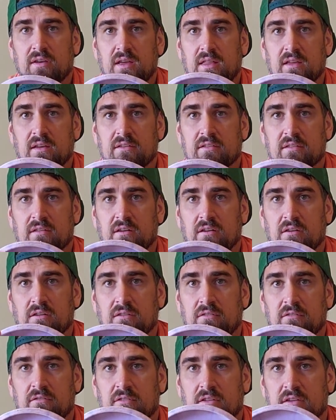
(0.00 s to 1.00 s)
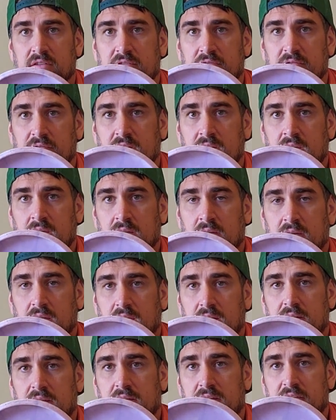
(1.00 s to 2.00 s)
This
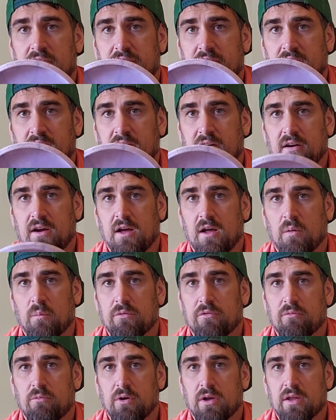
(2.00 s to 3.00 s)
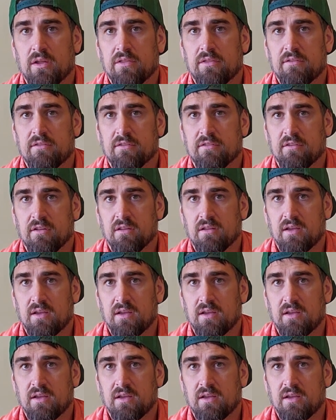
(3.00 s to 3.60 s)
index finger helps with just